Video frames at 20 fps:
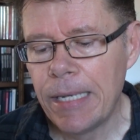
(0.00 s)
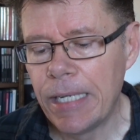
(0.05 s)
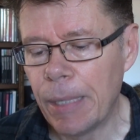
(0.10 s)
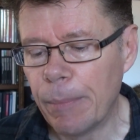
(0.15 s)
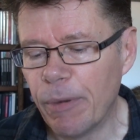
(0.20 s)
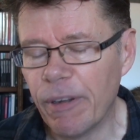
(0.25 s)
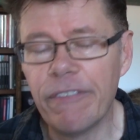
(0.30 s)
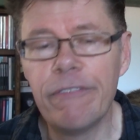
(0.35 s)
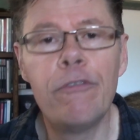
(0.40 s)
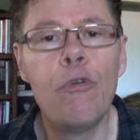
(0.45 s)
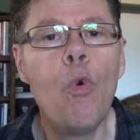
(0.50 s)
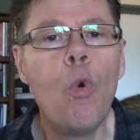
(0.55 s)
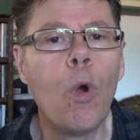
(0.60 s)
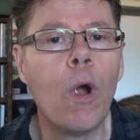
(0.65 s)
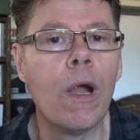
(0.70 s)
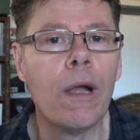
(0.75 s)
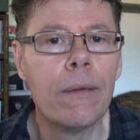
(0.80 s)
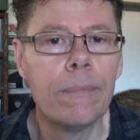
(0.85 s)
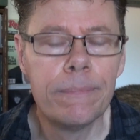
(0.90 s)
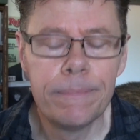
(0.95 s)
Number
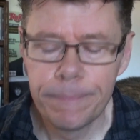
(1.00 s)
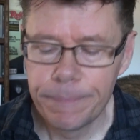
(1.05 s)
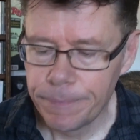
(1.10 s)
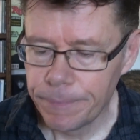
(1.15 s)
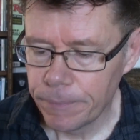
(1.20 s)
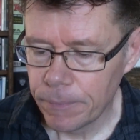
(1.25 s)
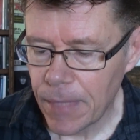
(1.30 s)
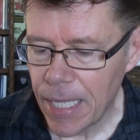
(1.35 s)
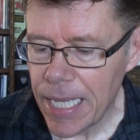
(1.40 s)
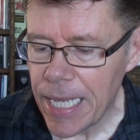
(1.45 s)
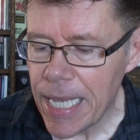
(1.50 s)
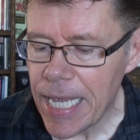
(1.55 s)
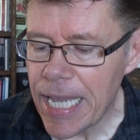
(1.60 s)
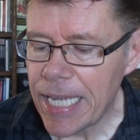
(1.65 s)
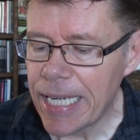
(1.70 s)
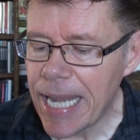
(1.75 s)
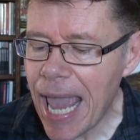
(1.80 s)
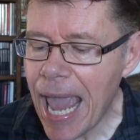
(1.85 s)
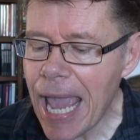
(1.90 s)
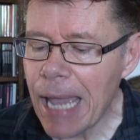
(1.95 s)
four,
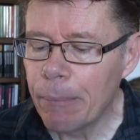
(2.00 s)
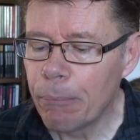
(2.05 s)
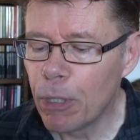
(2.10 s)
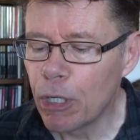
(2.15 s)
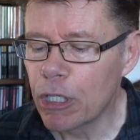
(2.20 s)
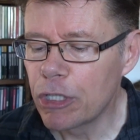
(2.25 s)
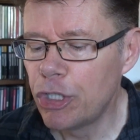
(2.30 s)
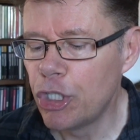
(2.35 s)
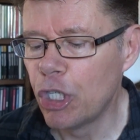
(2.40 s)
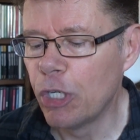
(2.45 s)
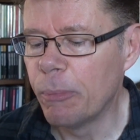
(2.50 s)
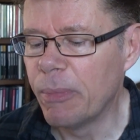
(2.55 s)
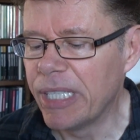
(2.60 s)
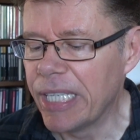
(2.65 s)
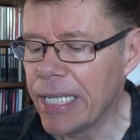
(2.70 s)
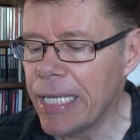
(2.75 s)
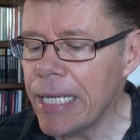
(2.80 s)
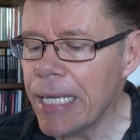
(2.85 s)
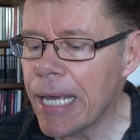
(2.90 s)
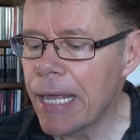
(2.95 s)
in Hamburg,
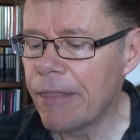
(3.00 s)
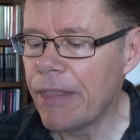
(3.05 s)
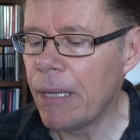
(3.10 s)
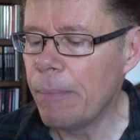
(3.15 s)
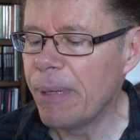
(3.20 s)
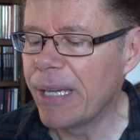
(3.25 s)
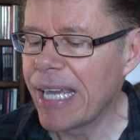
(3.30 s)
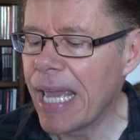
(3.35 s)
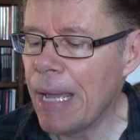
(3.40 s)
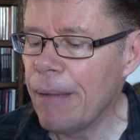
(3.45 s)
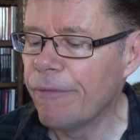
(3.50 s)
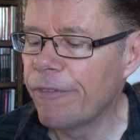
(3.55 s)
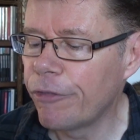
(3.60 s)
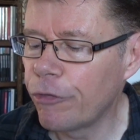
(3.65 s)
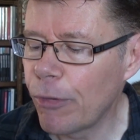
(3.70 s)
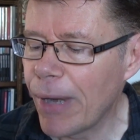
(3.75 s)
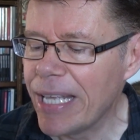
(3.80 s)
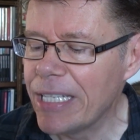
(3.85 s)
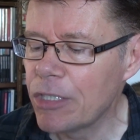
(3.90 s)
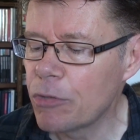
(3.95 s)
Germany, they became
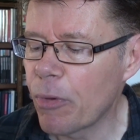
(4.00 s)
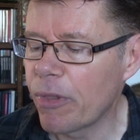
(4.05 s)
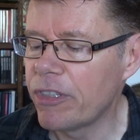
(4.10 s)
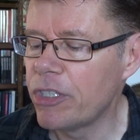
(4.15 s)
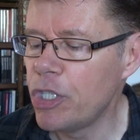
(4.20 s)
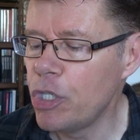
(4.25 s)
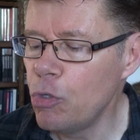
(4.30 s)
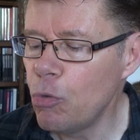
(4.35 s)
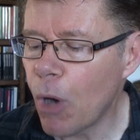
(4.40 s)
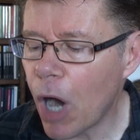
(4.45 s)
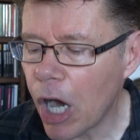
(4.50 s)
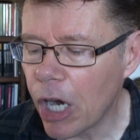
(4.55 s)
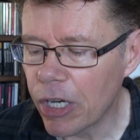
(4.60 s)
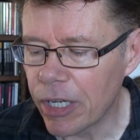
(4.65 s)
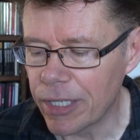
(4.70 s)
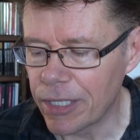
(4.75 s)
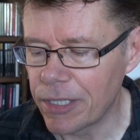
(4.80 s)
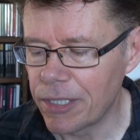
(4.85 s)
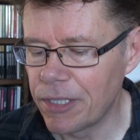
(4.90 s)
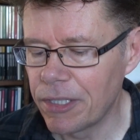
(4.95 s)
friends with two
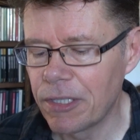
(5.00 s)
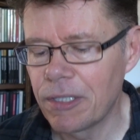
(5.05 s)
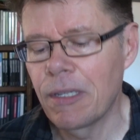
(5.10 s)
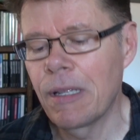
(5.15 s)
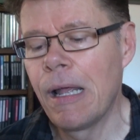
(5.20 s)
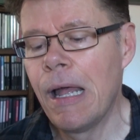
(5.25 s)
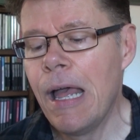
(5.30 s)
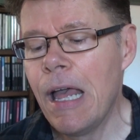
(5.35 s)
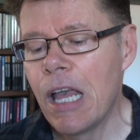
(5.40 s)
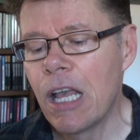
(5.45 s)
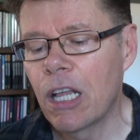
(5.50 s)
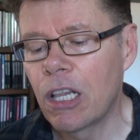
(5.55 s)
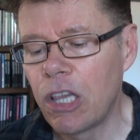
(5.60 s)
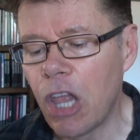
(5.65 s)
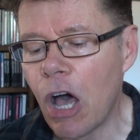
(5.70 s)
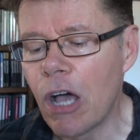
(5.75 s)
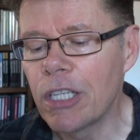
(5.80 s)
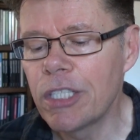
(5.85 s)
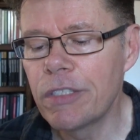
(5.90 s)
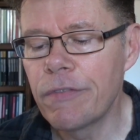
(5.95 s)
artists,
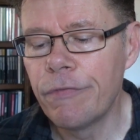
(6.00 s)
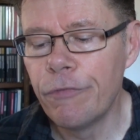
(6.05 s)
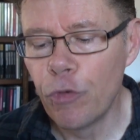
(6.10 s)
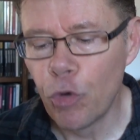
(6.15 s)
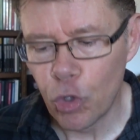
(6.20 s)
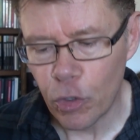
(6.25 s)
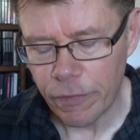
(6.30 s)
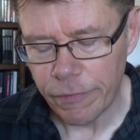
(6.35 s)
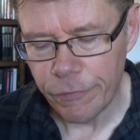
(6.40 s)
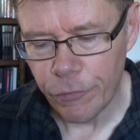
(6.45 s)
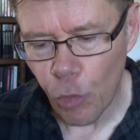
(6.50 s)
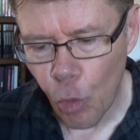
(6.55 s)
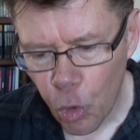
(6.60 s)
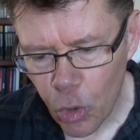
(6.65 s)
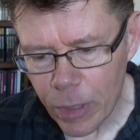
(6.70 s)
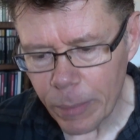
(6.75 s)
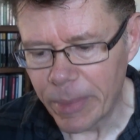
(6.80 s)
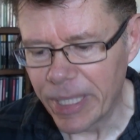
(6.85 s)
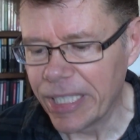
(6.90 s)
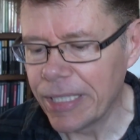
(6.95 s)
Klaus
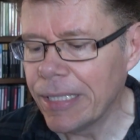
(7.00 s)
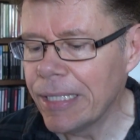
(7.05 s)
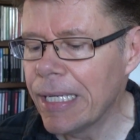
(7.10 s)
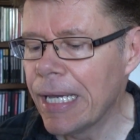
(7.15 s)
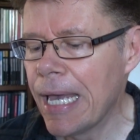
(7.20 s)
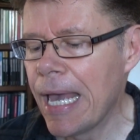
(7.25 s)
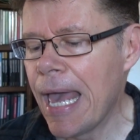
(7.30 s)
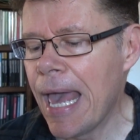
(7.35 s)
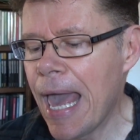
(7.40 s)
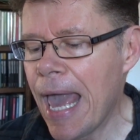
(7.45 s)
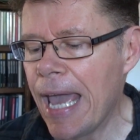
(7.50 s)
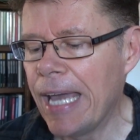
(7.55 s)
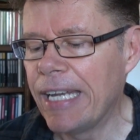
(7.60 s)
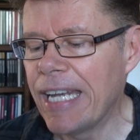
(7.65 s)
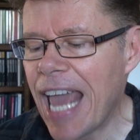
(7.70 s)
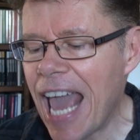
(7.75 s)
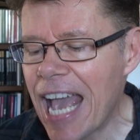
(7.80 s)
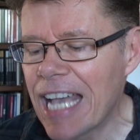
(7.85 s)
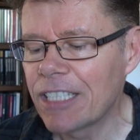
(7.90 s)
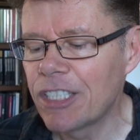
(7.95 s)
Voormann
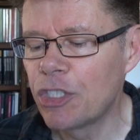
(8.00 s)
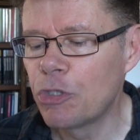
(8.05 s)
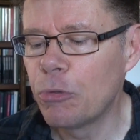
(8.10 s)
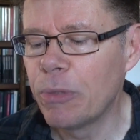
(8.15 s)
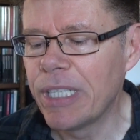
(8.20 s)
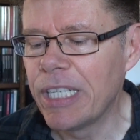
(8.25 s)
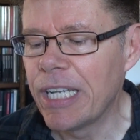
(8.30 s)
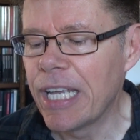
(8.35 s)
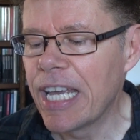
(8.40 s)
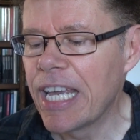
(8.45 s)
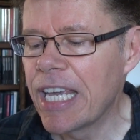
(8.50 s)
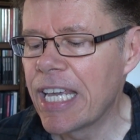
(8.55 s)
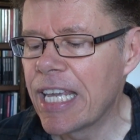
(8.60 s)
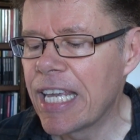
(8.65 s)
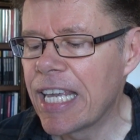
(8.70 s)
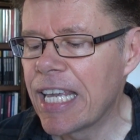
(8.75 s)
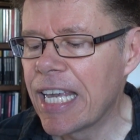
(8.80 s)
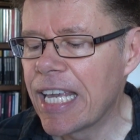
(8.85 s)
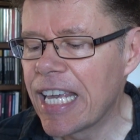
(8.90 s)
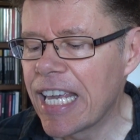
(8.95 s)
and Astrid
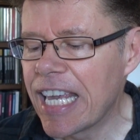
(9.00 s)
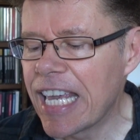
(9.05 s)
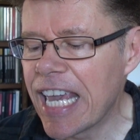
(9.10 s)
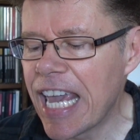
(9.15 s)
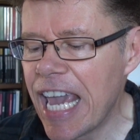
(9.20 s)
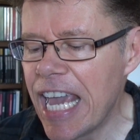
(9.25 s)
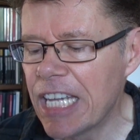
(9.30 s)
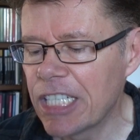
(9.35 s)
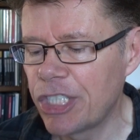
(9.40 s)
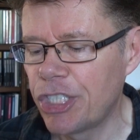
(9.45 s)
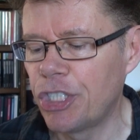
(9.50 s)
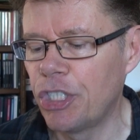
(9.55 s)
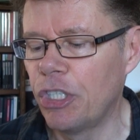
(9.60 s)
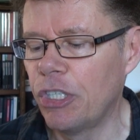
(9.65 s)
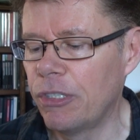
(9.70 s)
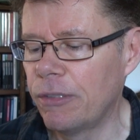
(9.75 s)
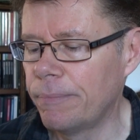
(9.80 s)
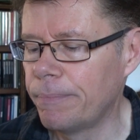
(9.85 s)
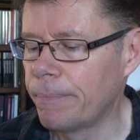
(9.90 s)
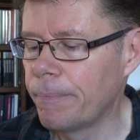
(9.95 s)
Kischer.
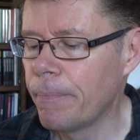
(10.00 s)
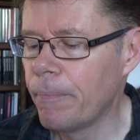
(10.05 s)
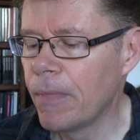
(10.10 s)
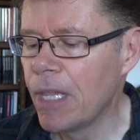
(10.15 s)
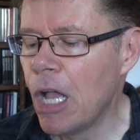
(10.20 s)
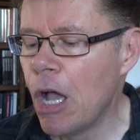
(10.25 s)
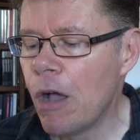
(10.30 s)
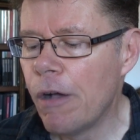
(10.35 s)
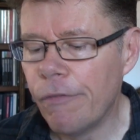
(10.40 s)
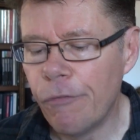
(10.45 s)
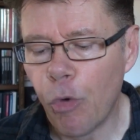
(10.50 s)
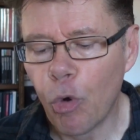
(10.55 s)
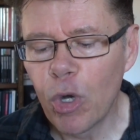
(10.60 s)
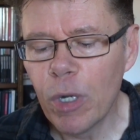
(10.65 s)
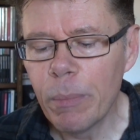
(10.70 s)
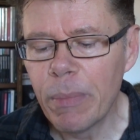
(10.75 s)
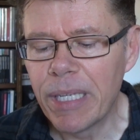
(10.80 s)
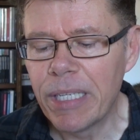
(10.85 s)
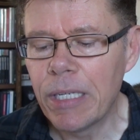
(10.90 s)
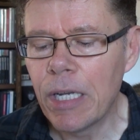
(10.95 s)

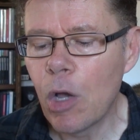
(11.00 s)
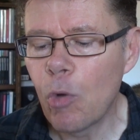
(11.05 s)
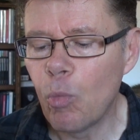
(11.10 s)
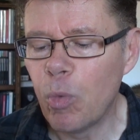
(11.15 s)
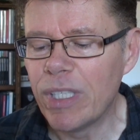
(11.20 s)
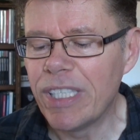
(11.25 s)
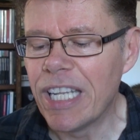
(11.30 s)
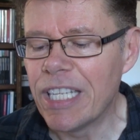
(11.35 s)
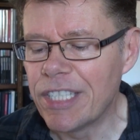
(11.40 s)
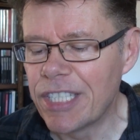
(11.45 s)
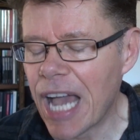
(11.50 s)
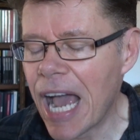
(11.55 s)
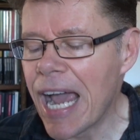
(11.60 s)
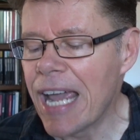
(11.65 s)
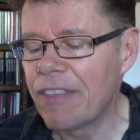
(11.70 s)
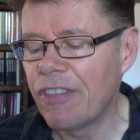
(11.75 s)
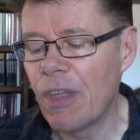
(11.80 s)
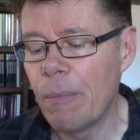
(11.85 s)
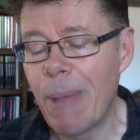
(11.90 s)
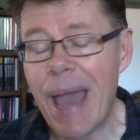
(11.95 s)
Voormann would
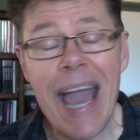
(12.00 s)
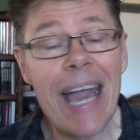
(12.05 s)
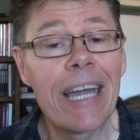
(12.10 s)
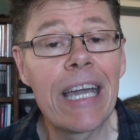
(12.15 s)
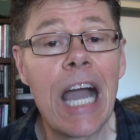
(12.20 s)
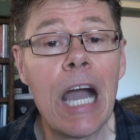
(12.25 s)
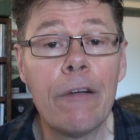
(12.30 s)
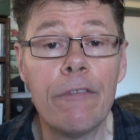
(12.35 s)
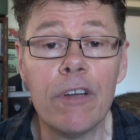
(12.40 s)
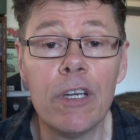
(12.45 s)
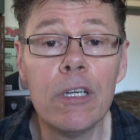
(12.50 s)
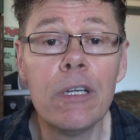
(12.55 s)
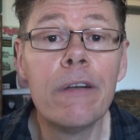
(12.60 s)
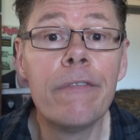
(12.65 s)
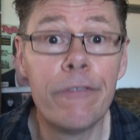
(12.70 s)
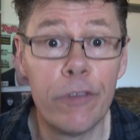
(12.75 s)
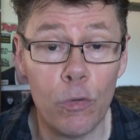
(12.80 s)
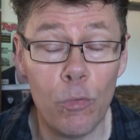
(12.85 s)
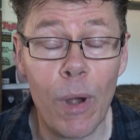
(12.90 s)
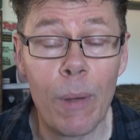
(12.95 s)
design the back cover
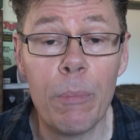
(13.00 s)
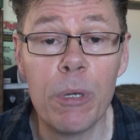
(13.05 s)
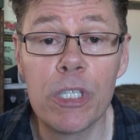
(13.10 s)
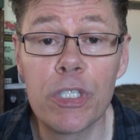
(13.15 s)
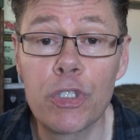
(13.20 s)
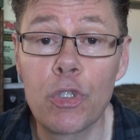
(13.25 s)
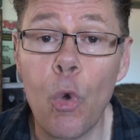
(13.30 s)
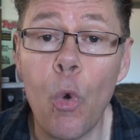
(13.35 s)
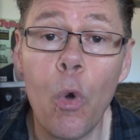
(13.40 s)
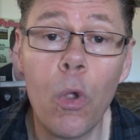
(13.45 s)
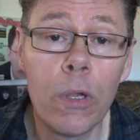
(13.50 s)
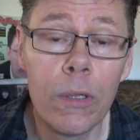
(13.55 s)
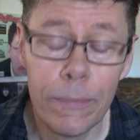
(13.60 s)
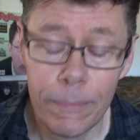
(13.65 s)
for Rubber Soul.